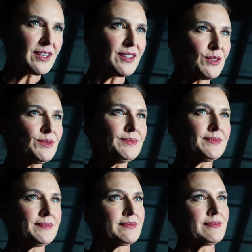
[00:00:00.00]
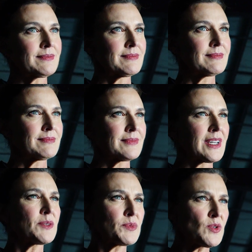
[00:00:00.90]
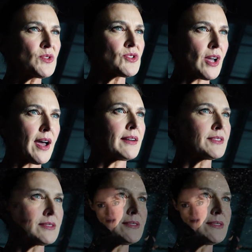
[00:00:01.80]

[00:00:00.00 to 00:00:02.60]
at you? An abused child.